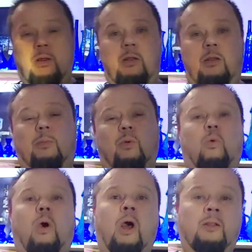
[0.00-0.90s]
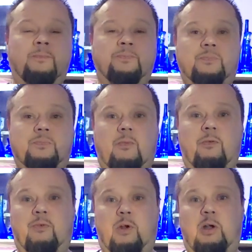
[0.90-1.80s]
number one,
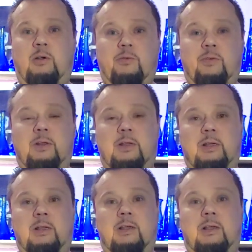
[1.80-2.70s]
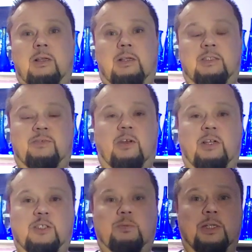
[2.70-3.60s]
Verve is very
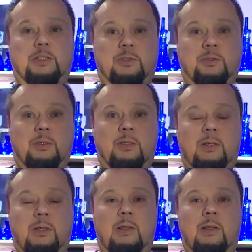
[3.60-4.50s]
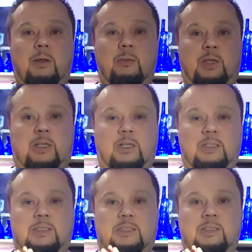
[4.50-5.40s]
special
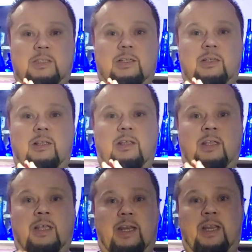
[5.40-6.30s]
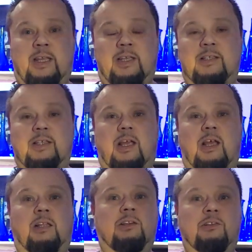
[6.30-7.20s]
because it is
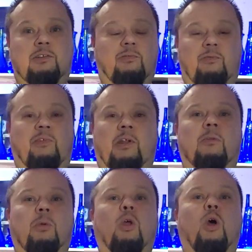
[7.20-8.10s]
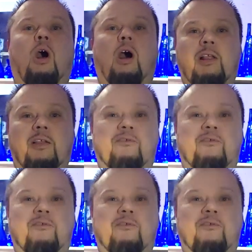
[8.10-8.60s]
a veritable hall of